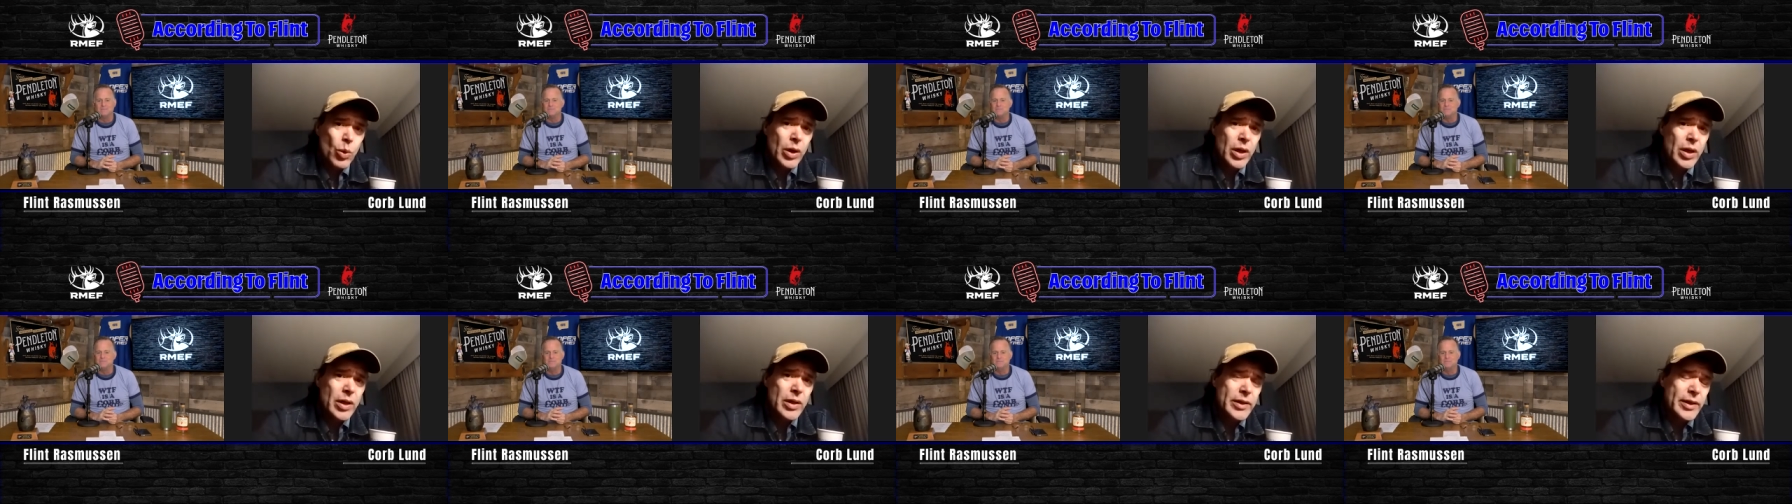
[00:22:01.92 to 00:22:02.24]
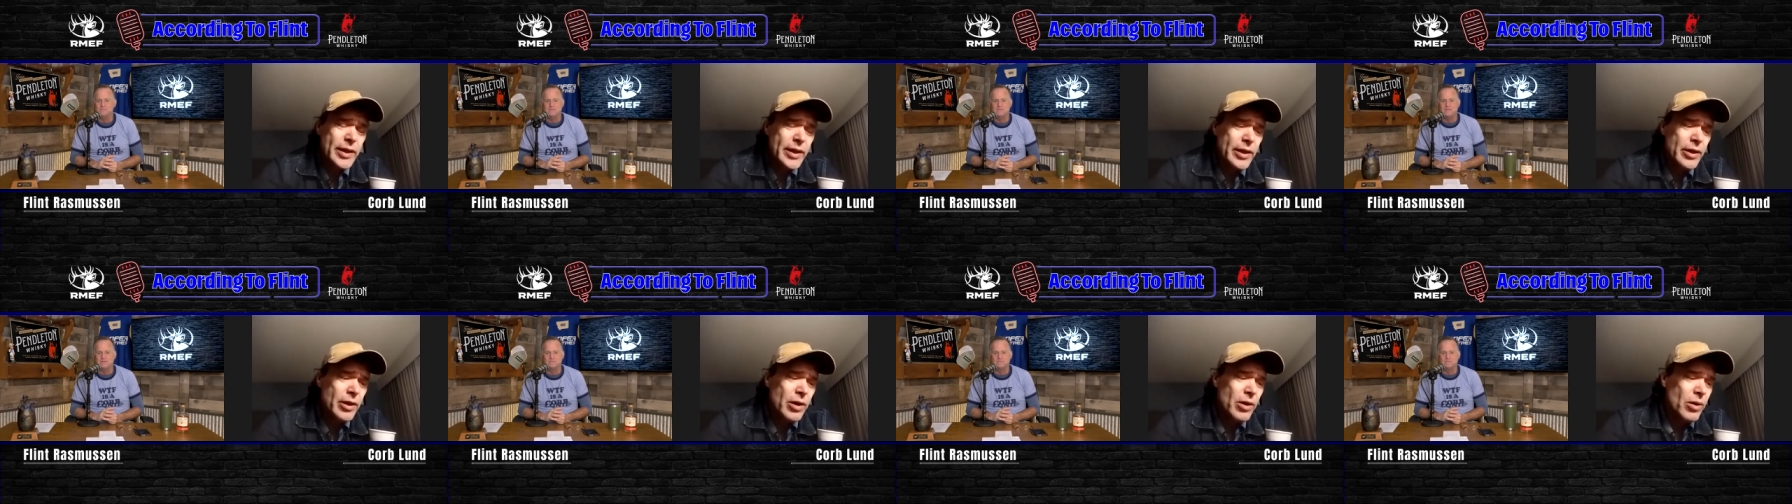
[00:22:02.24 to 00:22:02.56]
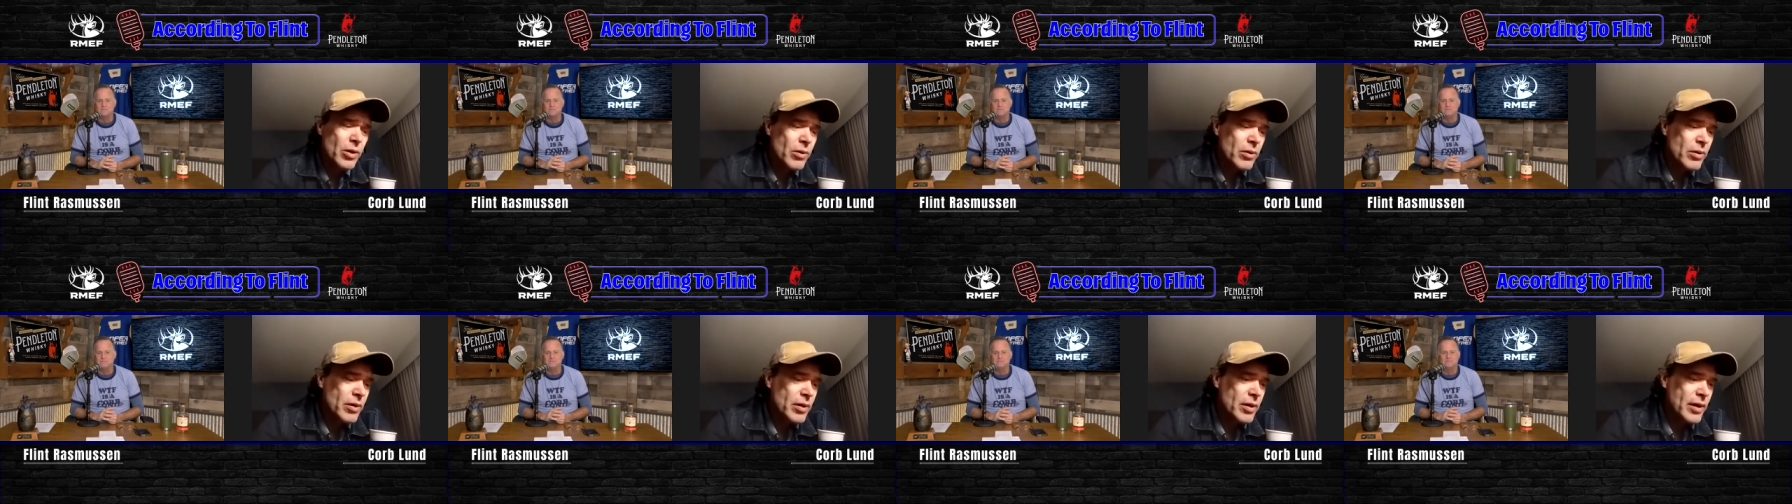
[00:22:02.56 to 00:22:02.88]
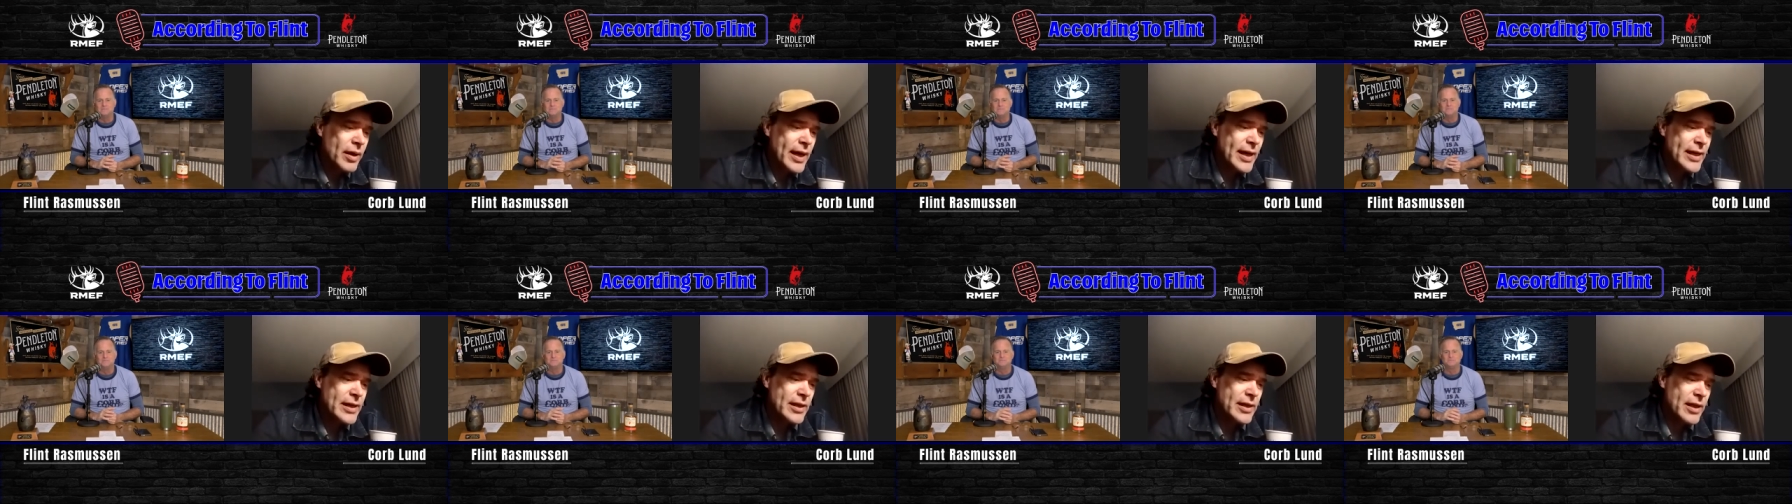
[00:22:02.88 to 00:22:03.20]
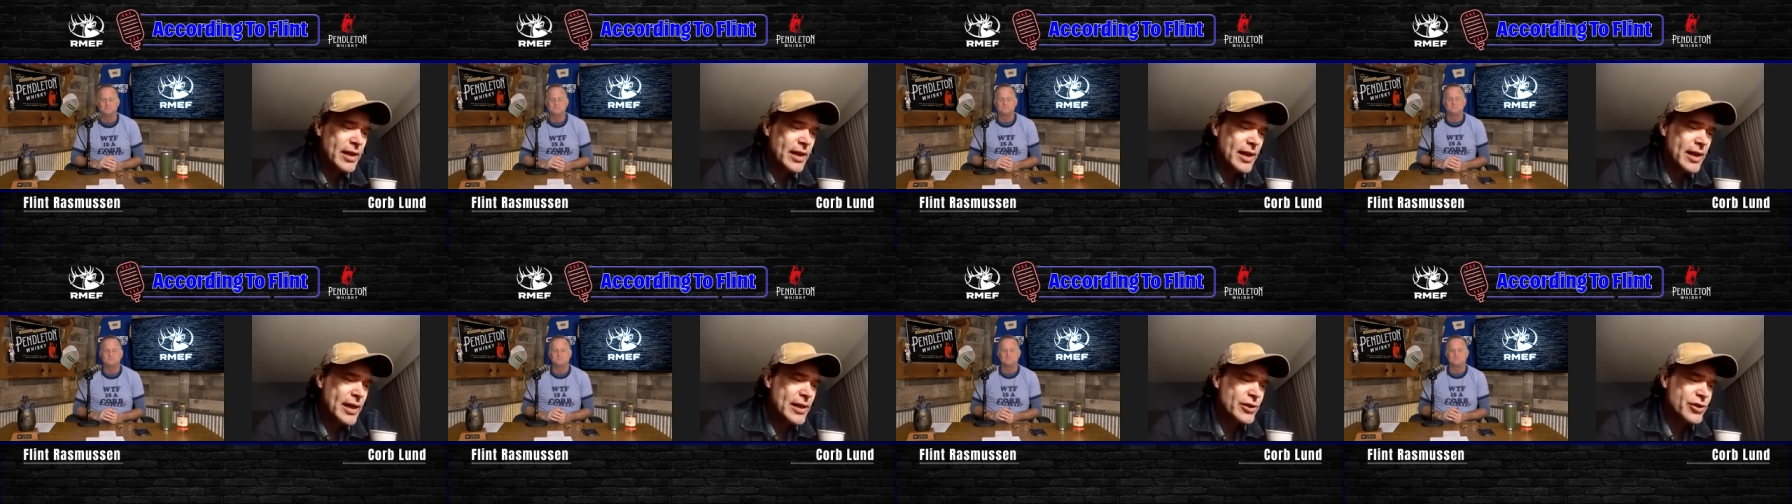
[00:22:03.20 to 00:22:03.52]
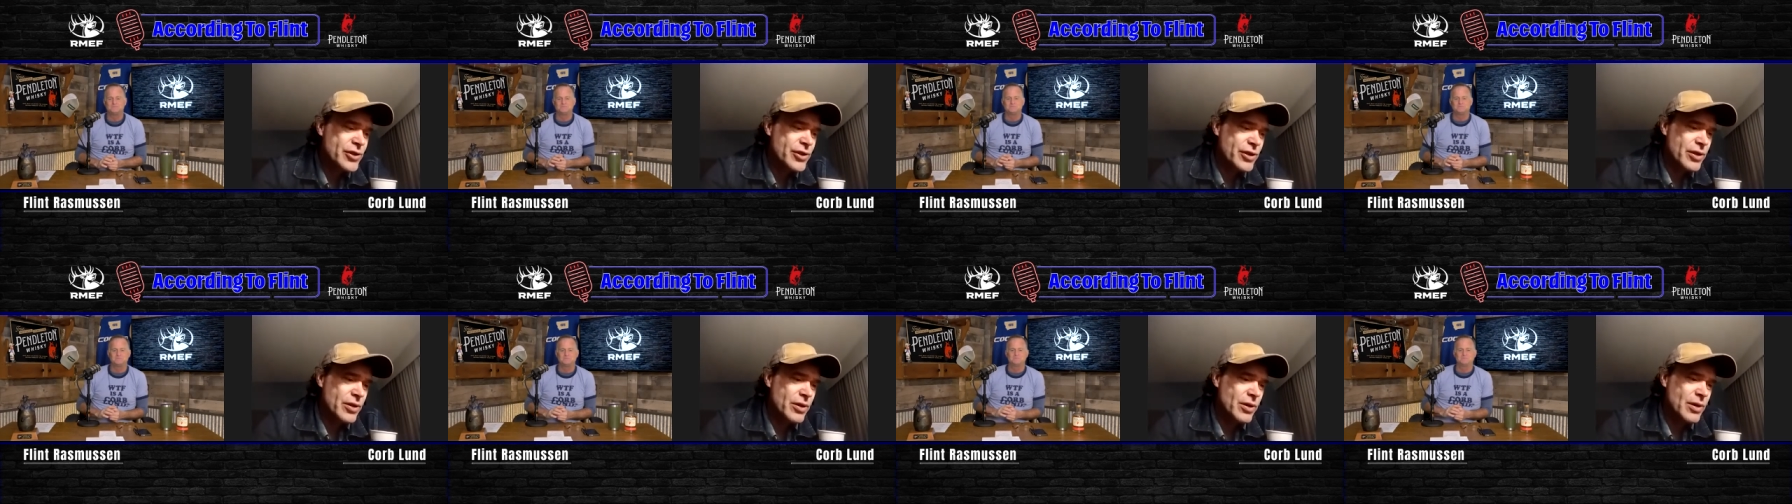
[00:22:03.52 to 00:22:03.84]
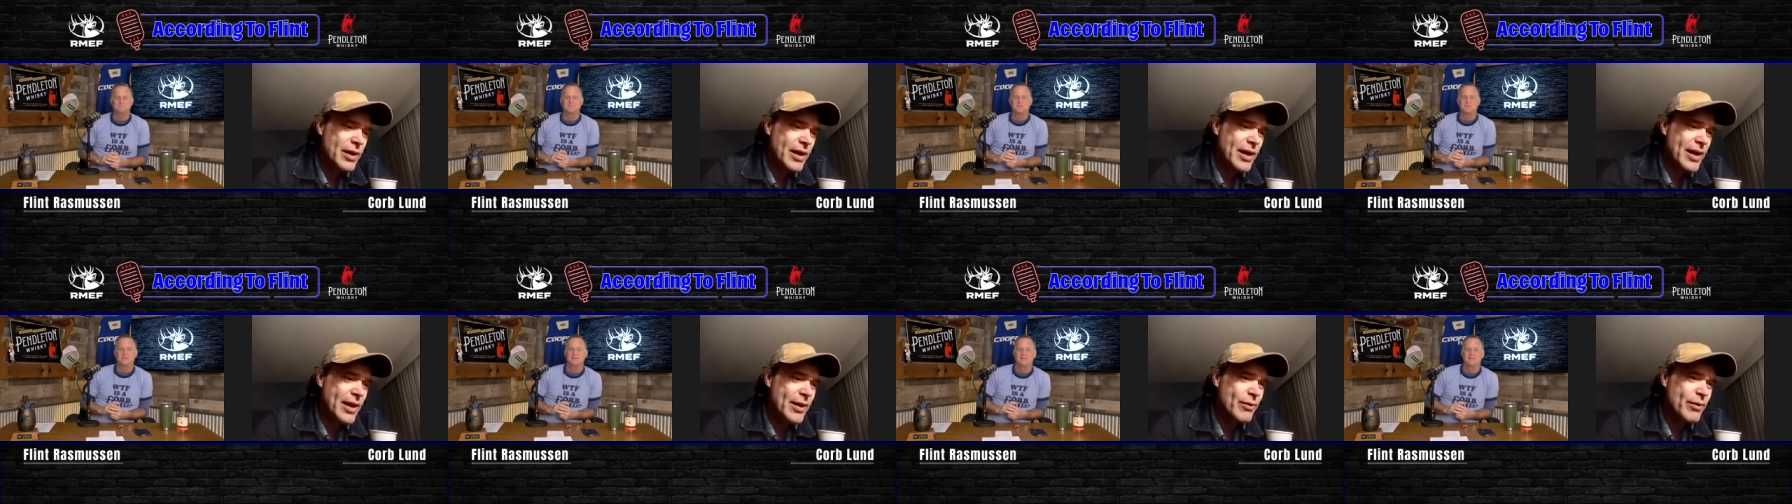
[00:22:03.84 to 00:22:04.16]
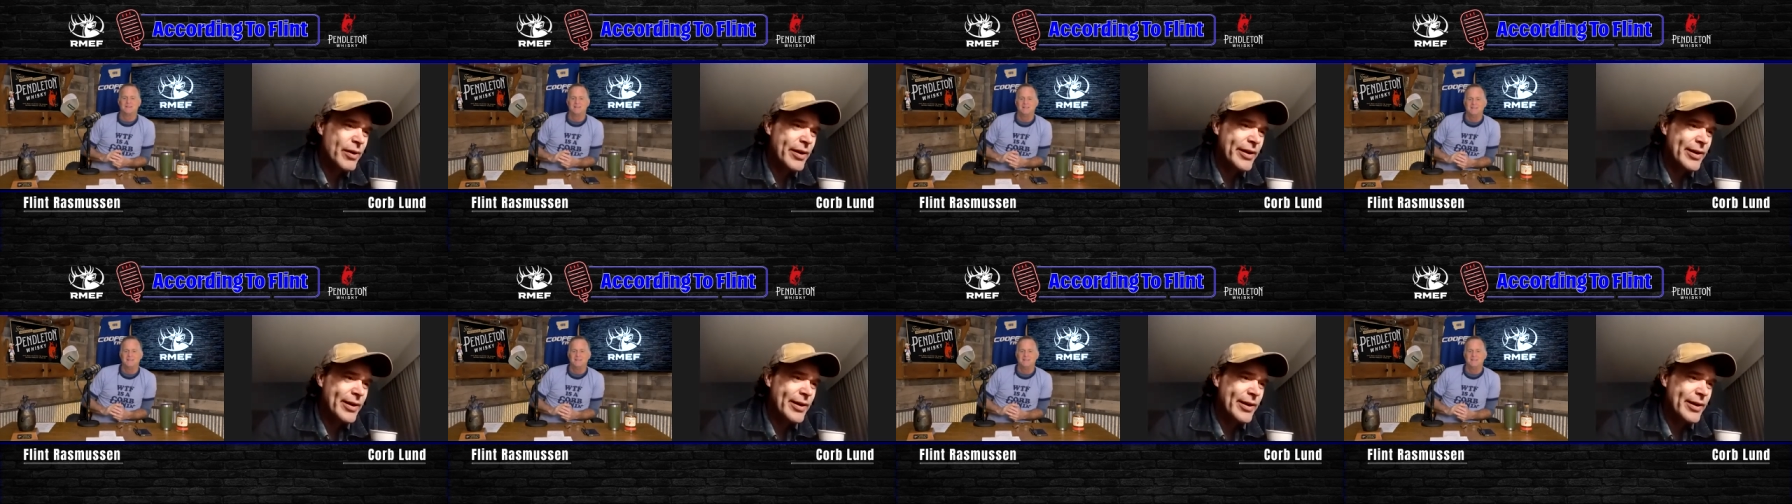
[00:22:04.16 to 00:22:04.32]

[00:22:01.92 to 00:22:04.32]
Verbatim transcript: Well, Just- you know, as you know, I,